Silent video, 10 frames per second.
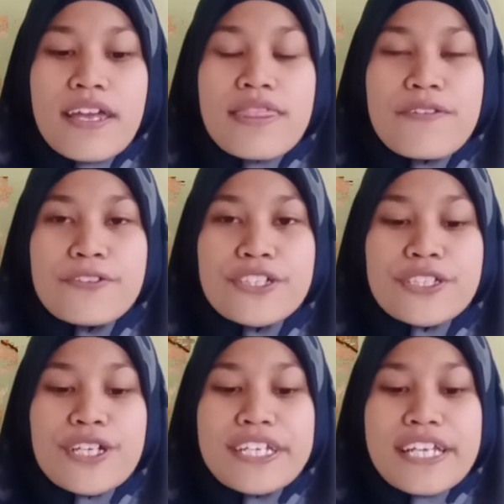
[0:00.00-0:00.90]
The fruit
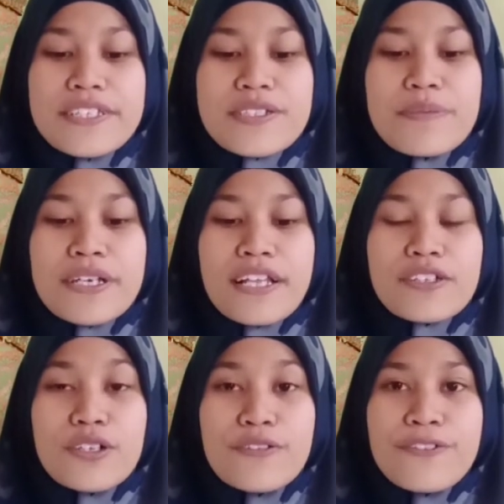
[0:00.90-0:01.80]
contains chemical
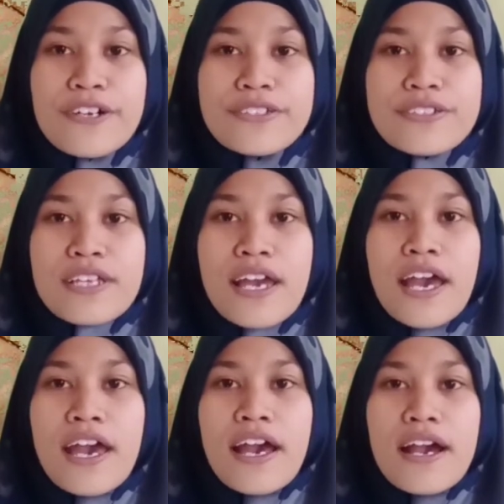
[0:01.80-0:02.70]
compounds,
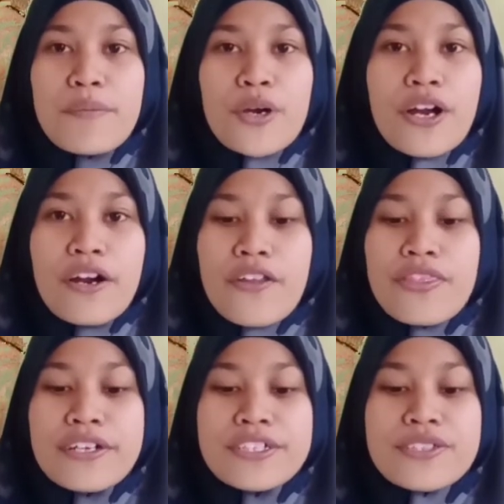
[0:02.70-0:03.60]
among
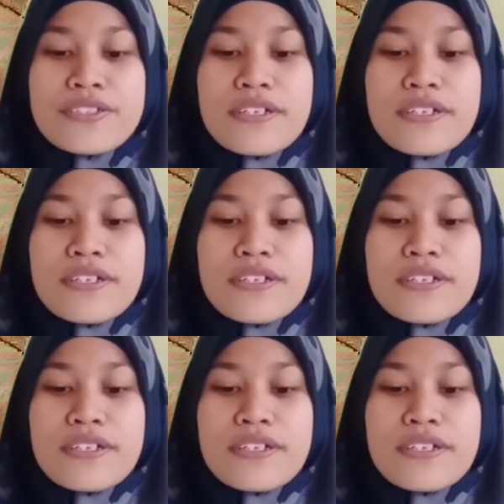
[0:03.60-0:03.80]
others,